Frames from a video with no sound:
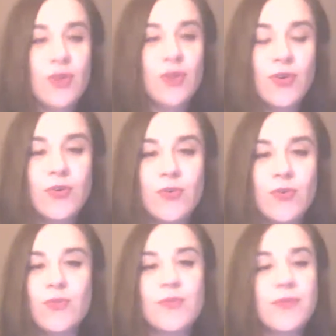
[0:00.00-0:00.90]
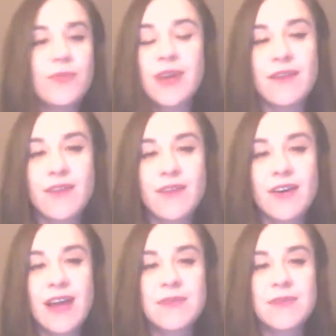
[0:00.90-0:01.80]
who, whatever,
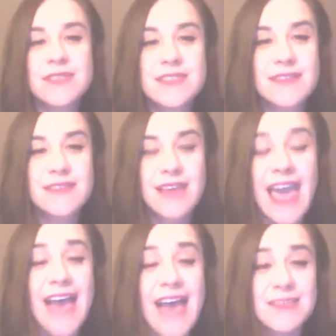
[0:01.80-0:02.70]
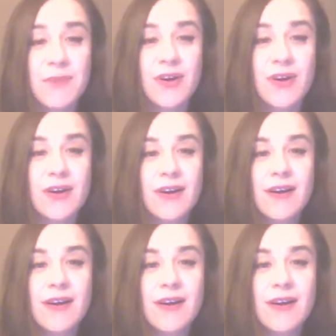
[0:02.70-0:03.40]
her name was Casper,